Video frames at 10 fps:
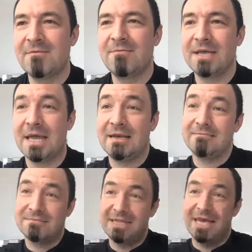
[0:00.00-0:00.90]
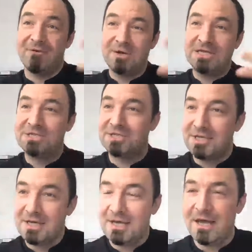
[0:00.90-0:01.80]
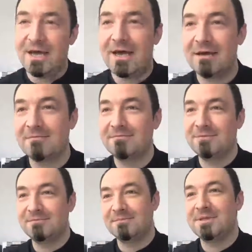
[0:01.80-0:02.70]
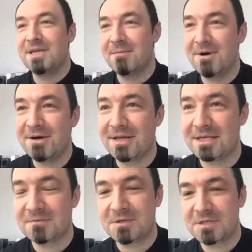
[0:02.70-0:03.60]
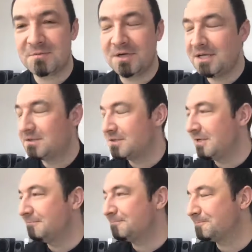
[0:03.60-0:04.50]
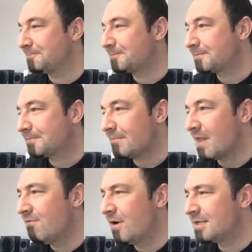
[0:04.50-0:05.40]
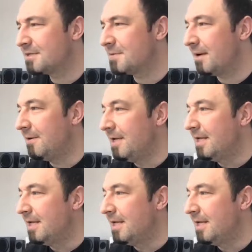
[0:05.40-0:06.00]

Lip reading: we can then reach the Americas, which is pretty interesting for us as well.